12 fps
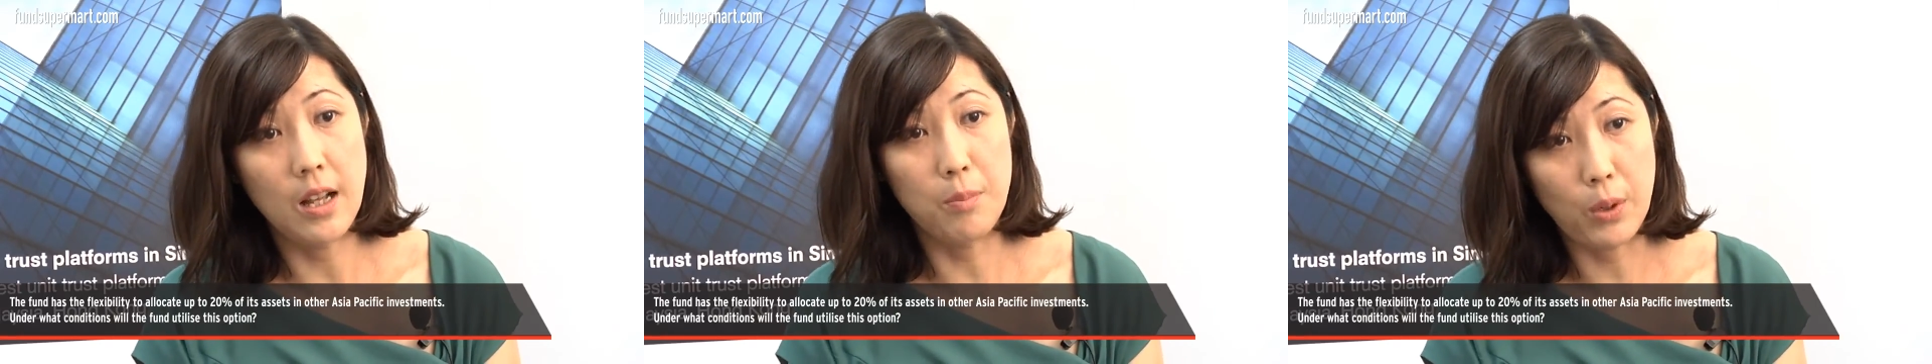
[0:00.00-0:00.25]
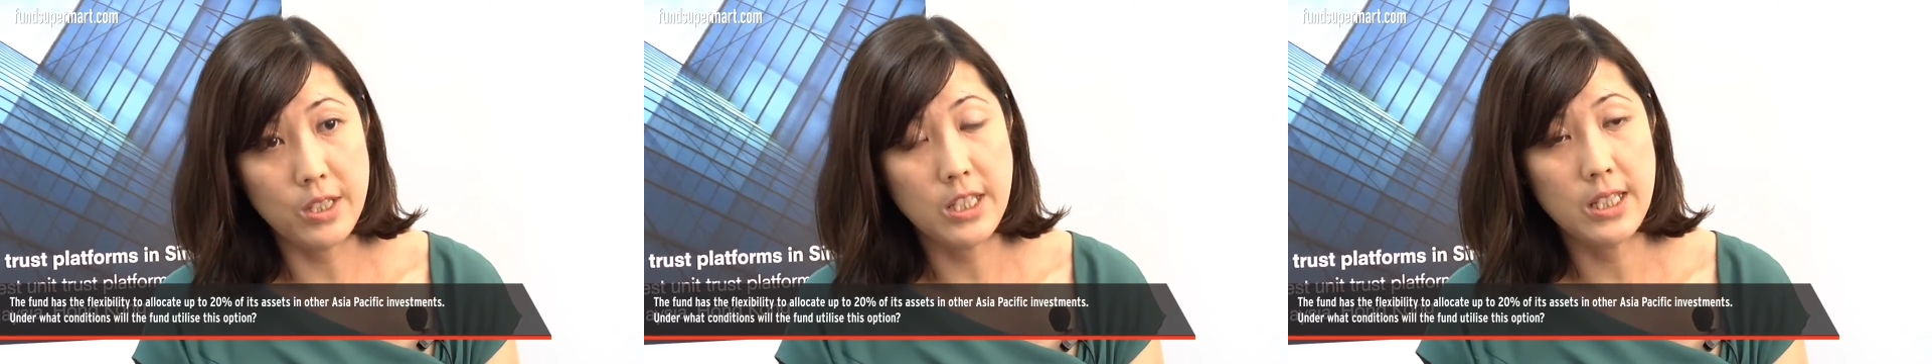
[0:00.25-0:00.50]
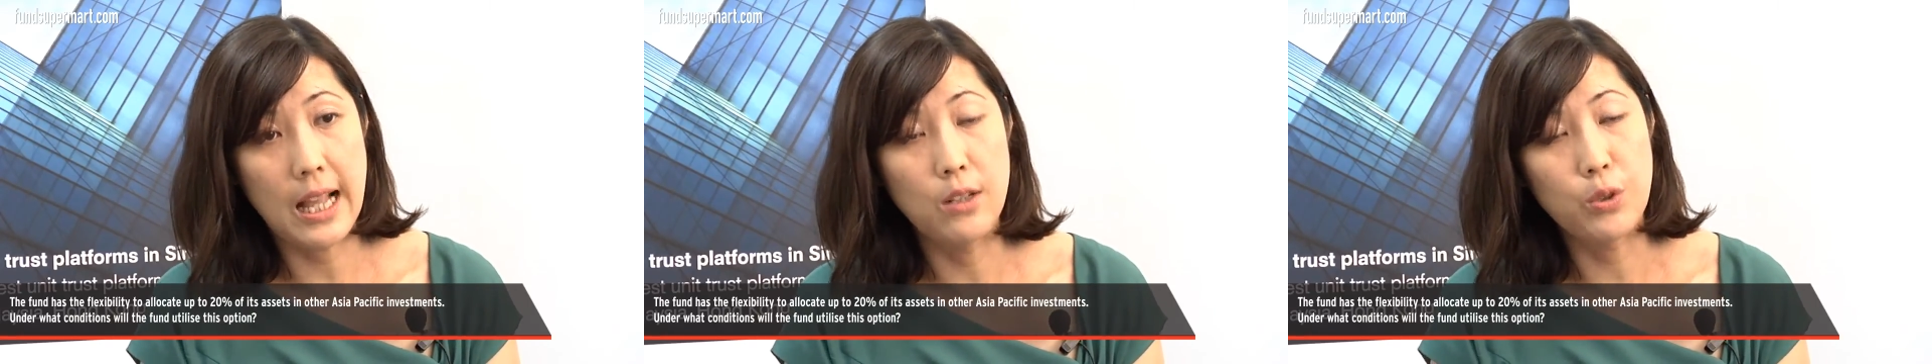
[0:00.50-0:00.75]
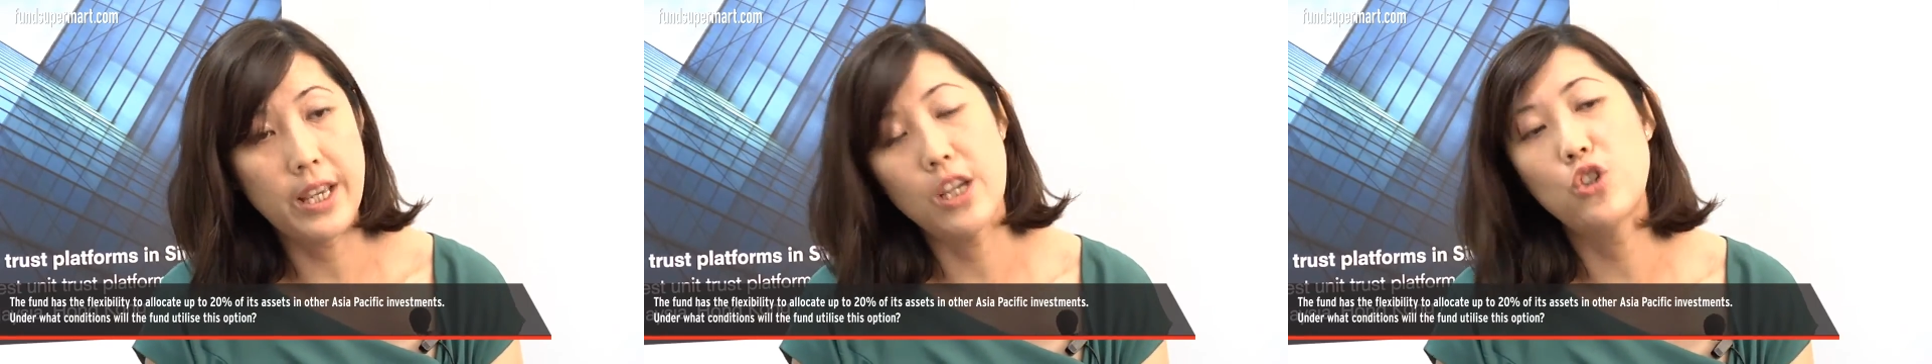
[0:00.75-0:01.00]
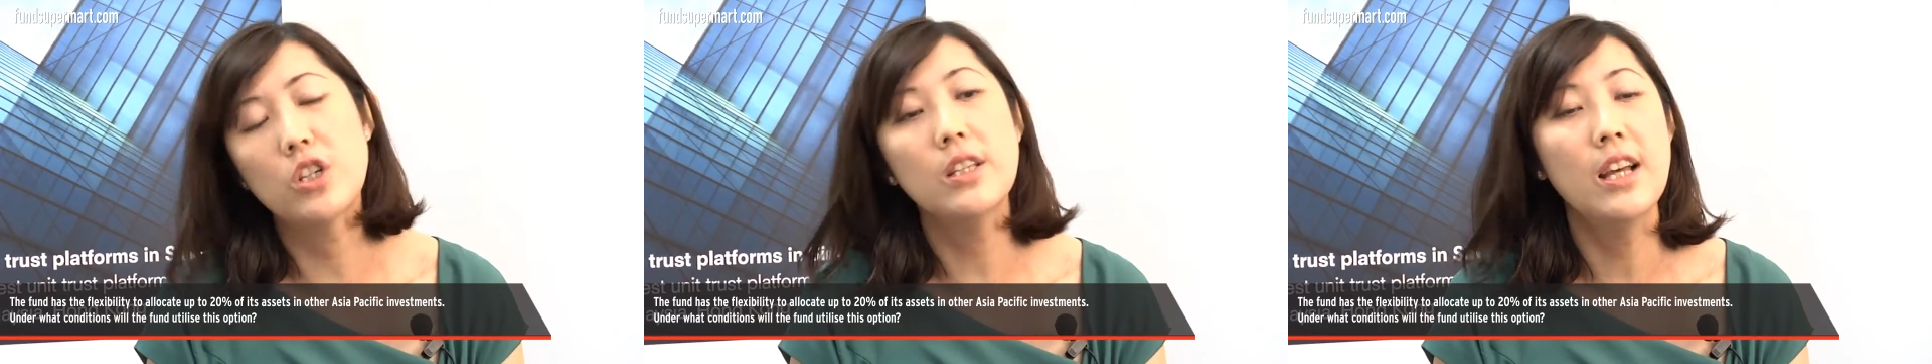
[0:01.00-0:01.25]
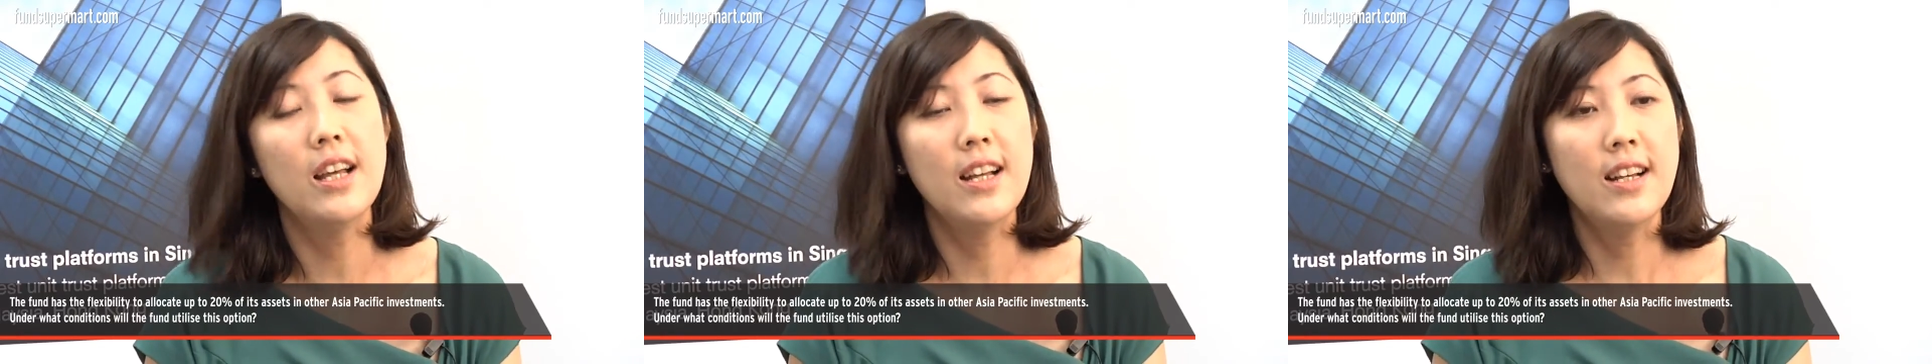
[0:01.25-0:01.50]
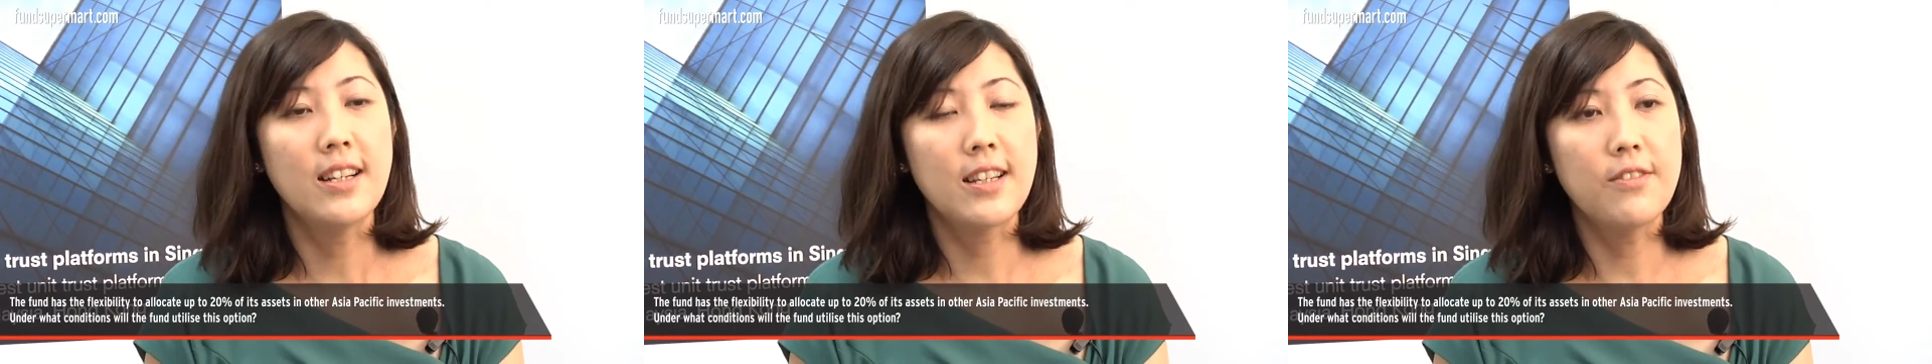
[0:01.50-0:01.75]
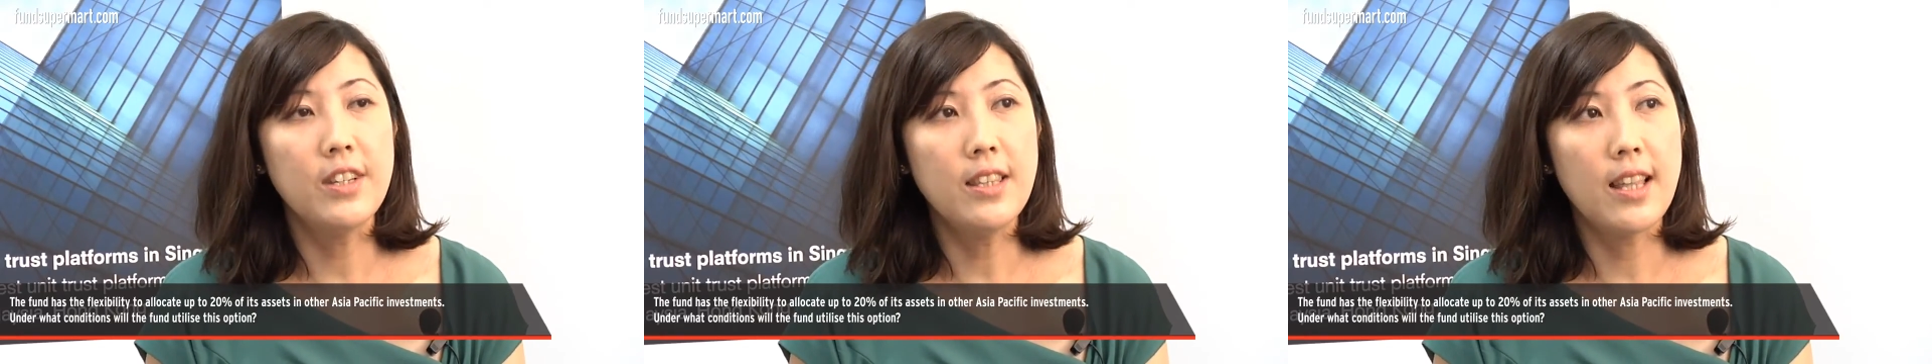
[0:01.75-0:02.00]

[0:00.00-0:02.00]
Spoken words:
modest allocation, given